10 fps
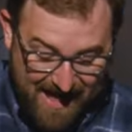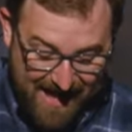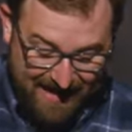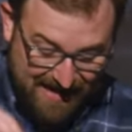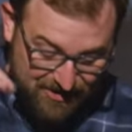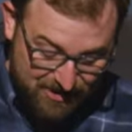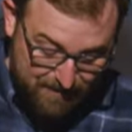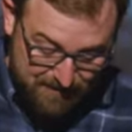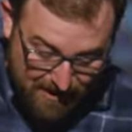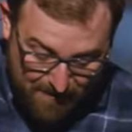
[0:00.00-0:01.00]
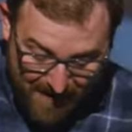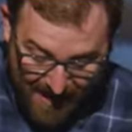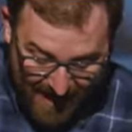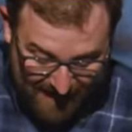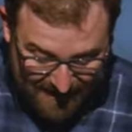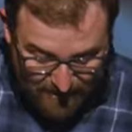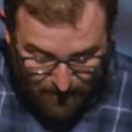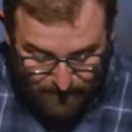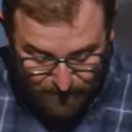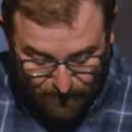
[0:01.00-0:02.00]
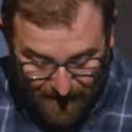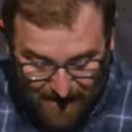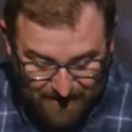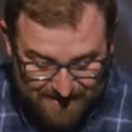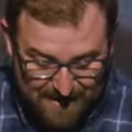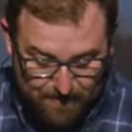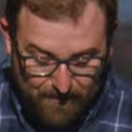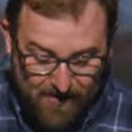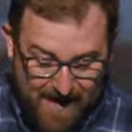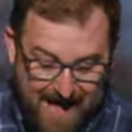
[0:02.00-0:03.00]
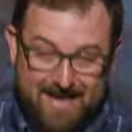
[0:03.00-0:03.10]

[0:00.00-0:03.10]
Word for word: And he jumps up and he goes around the temple